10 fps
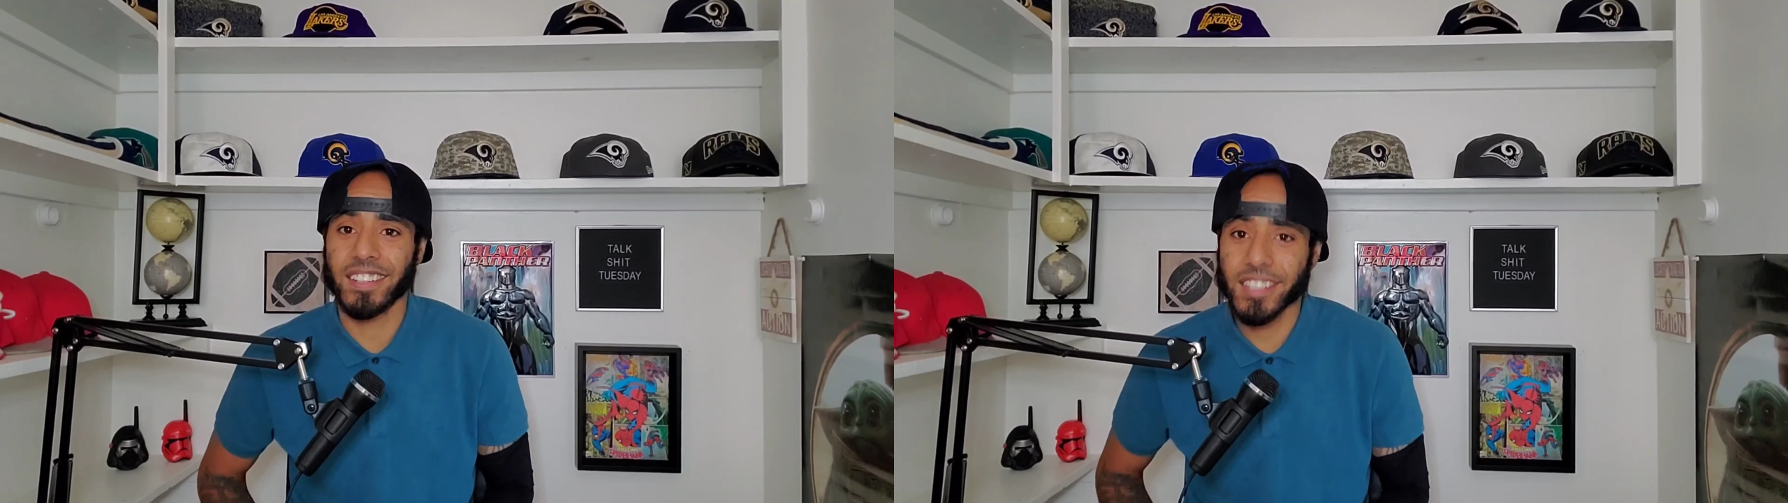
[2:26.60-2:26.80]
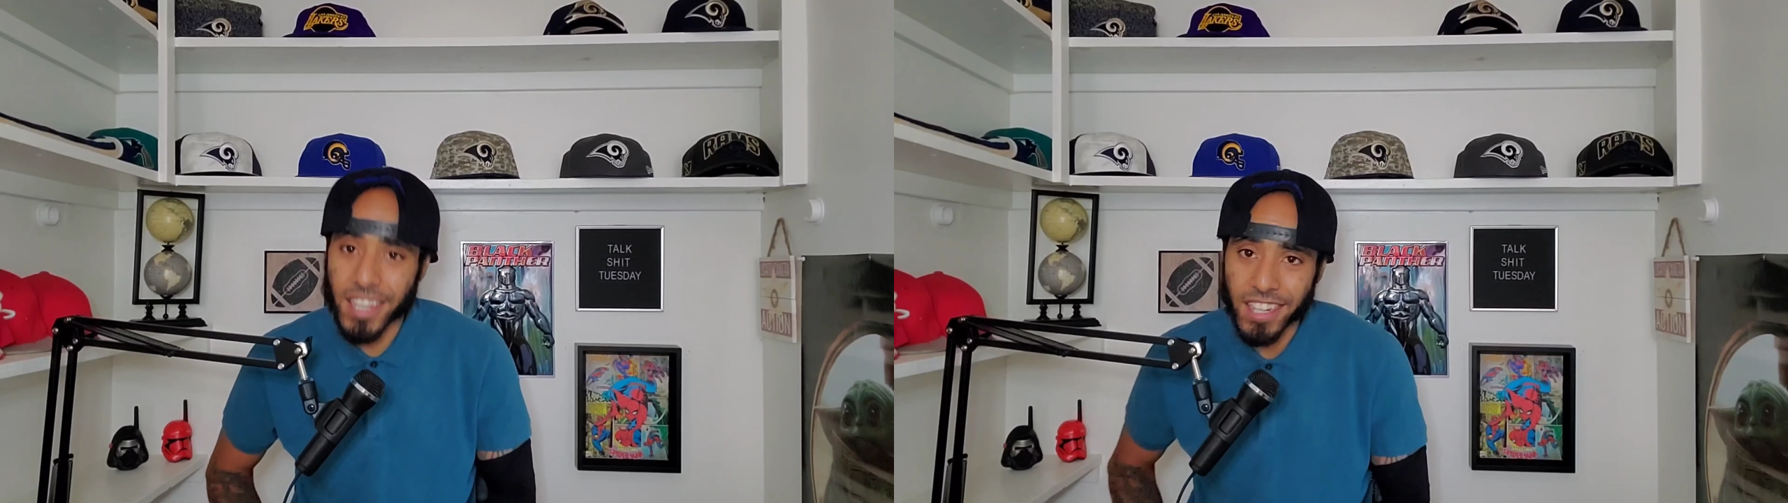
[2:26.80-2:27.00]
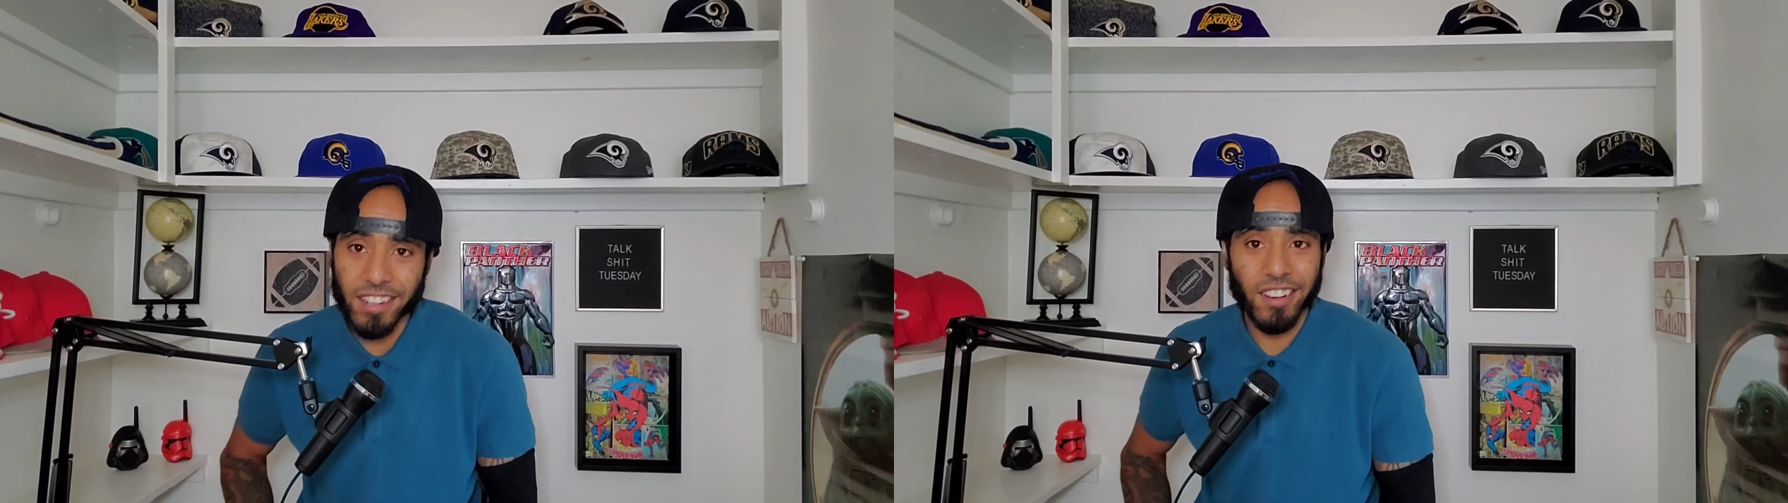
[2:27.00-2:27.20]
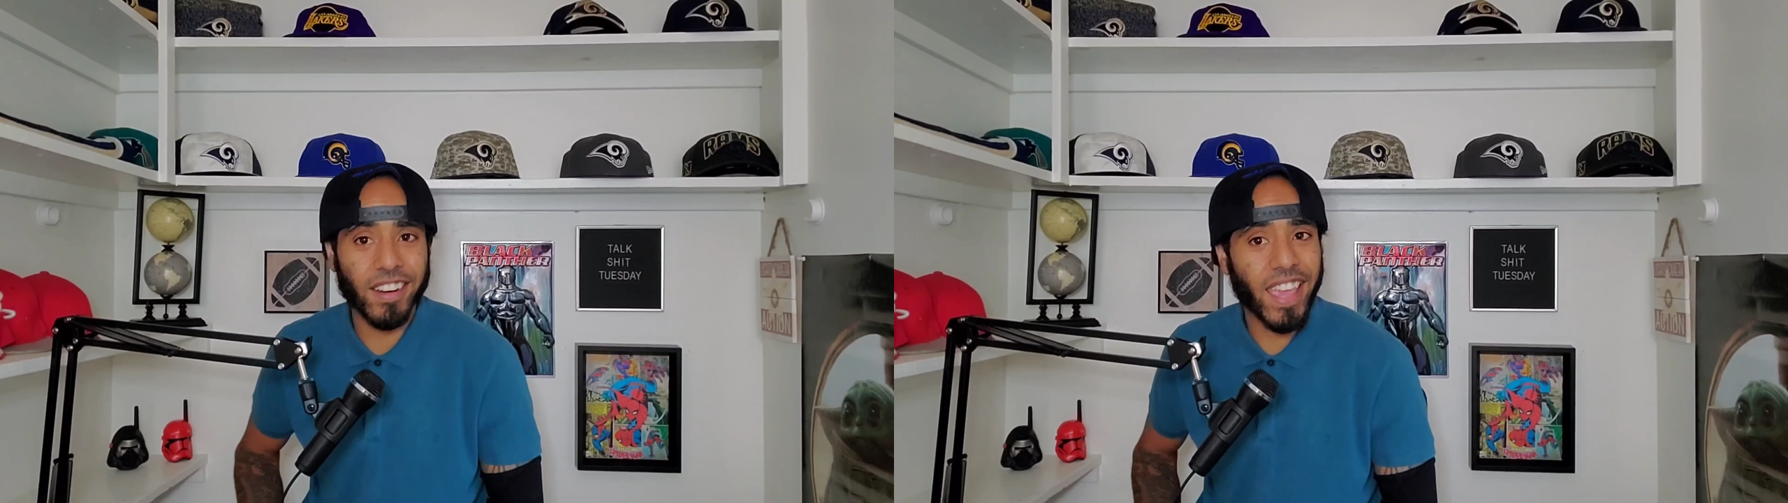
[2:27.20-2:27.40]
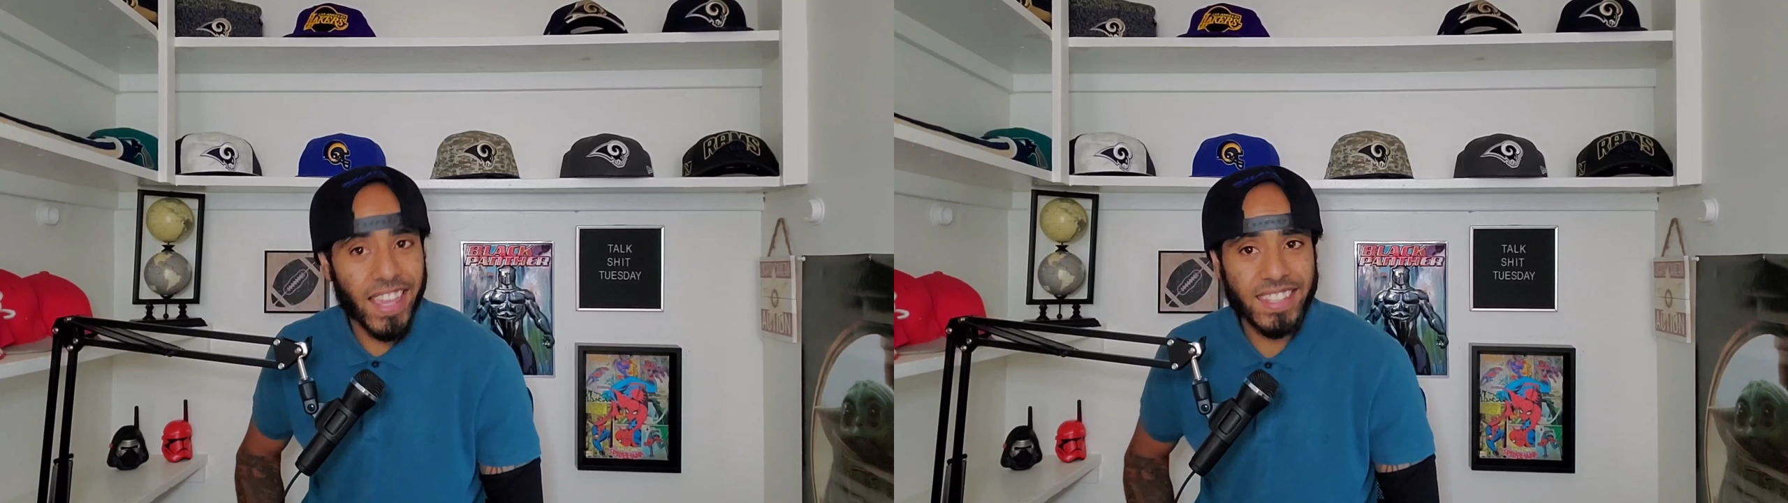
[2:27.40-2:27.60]
Cheated on
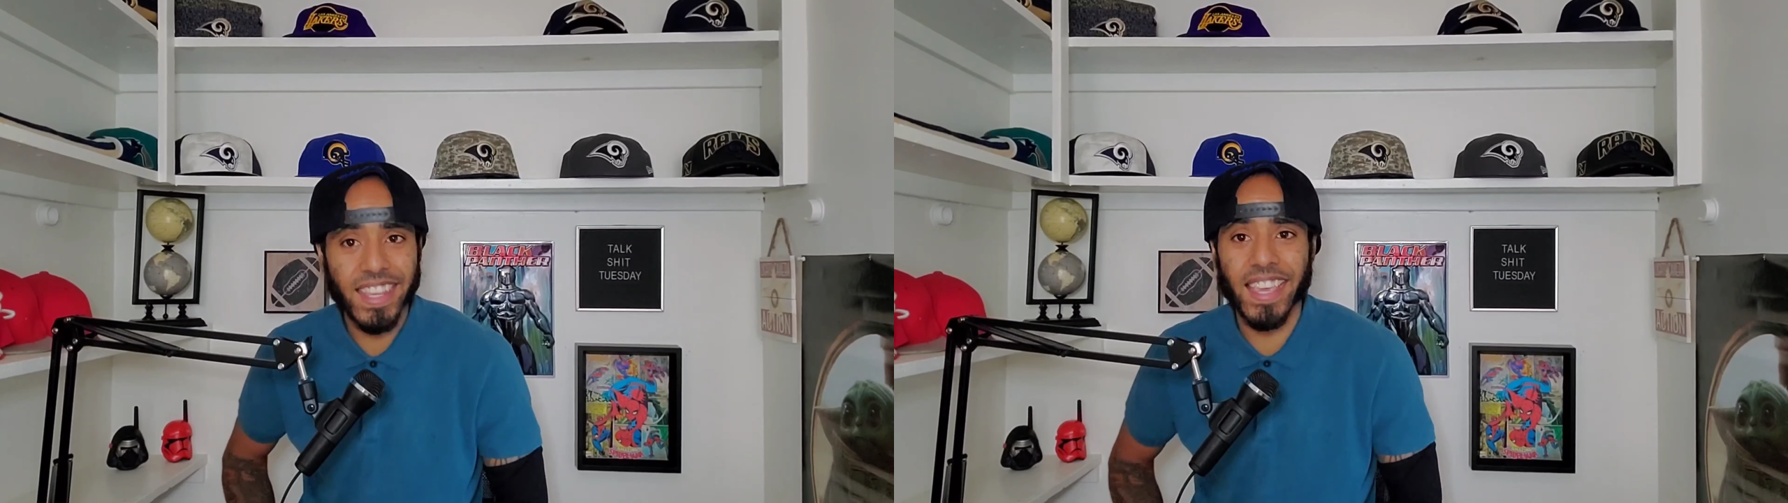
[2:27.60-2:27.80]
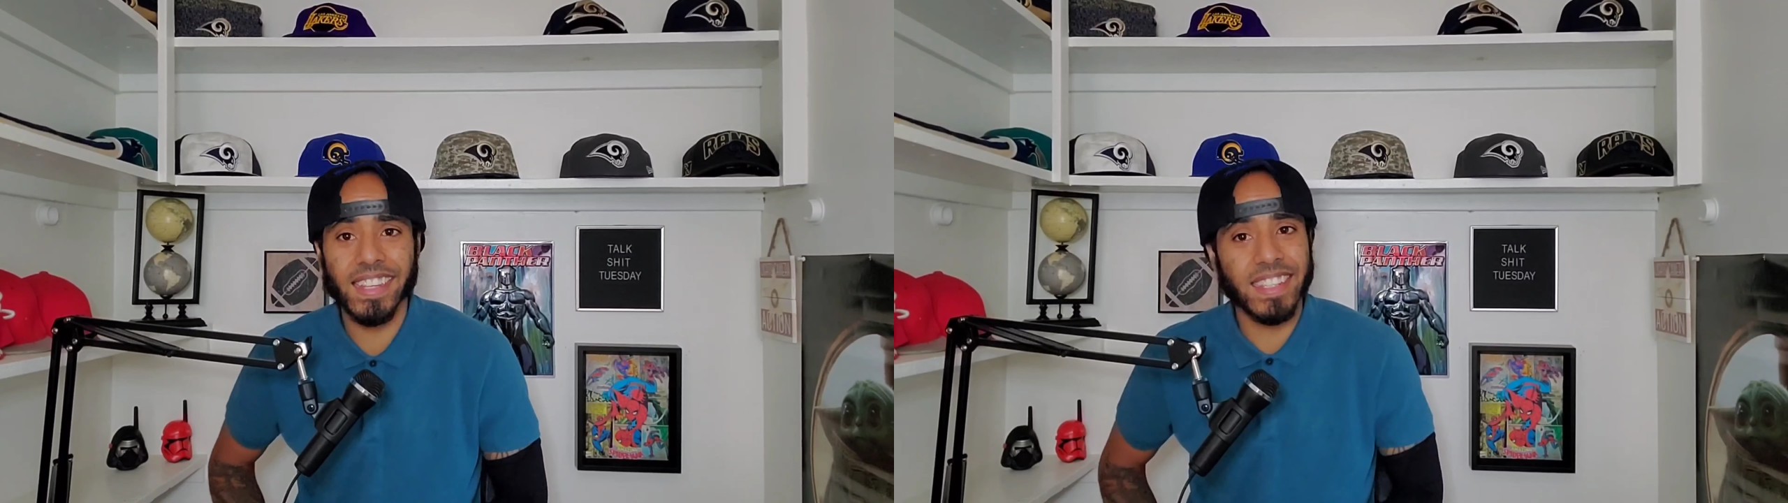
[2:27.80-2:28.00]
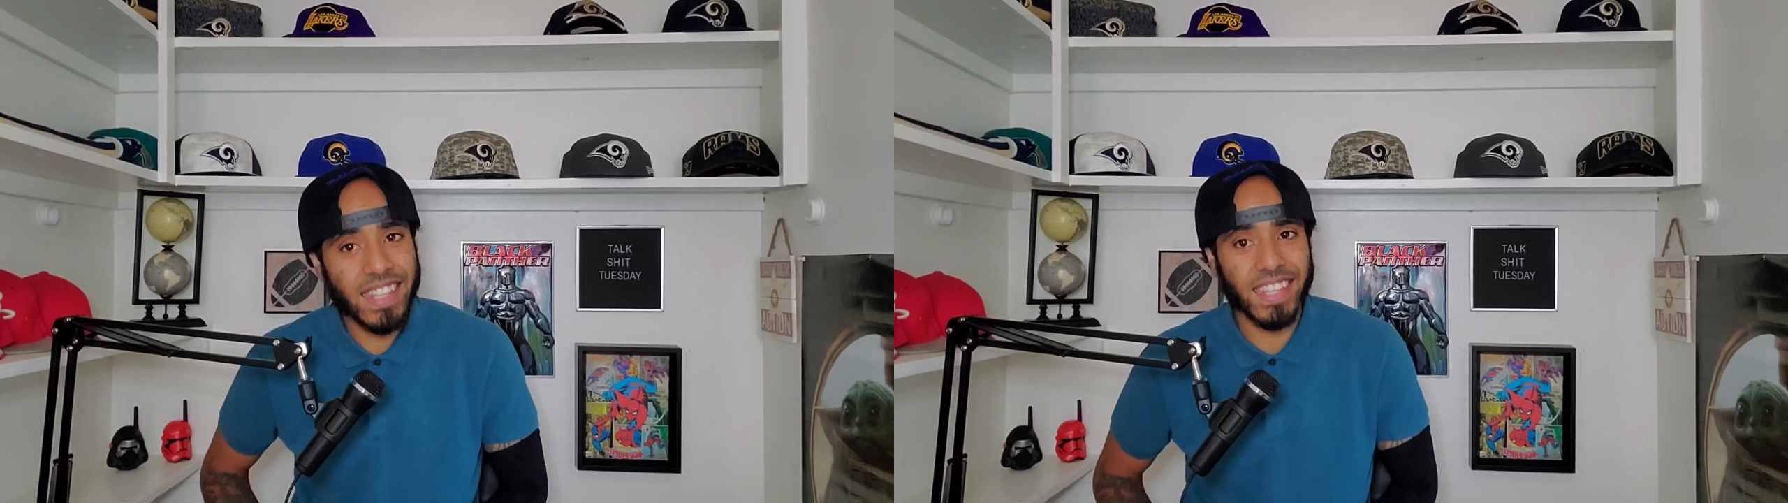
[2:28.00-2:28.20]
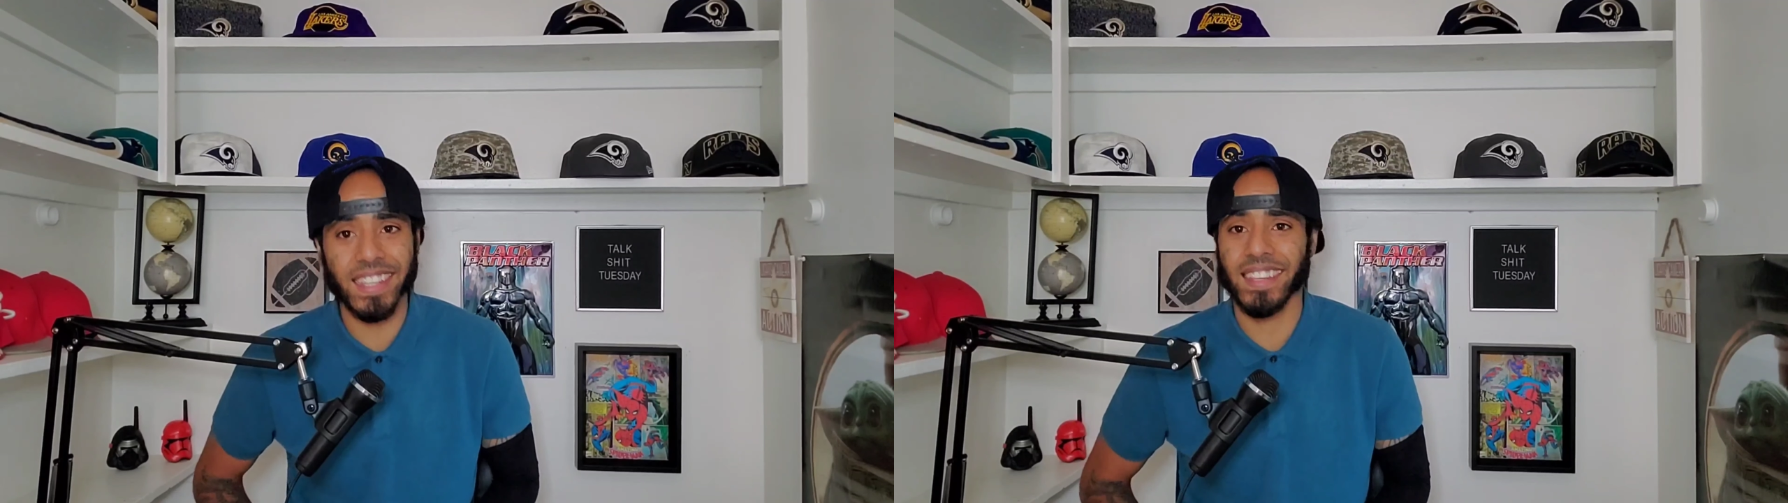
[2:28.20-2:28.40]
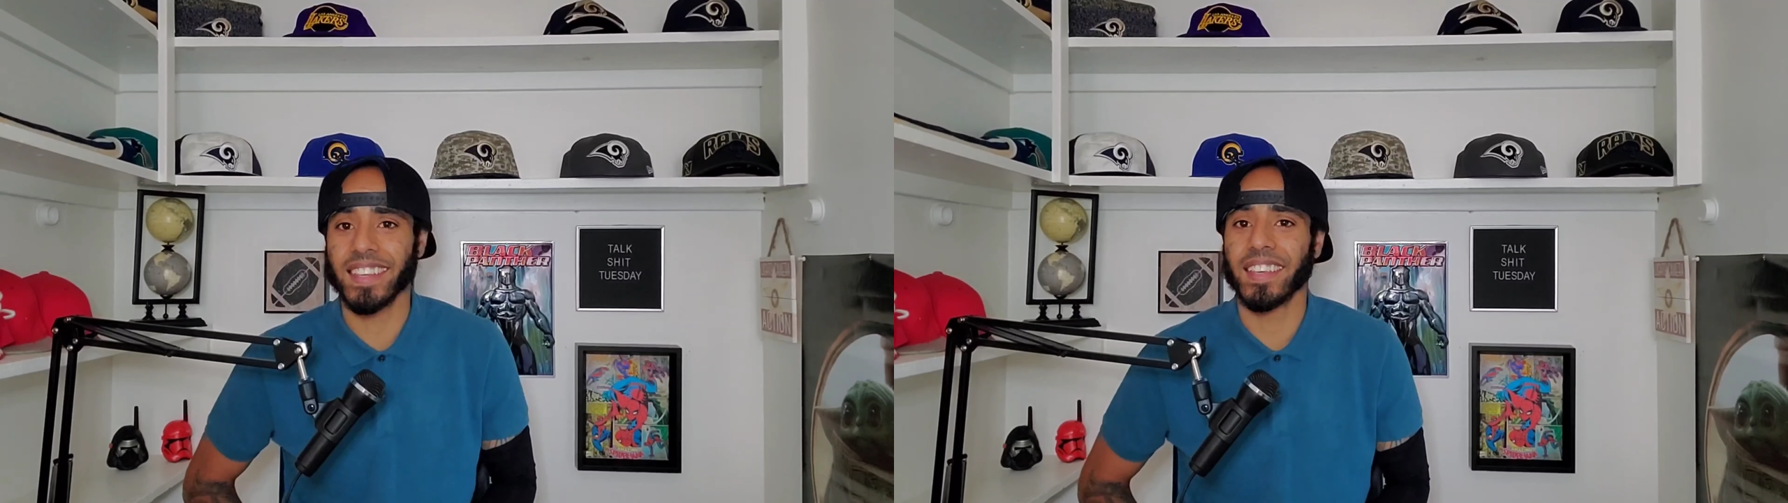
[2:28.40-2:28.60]
the S A T.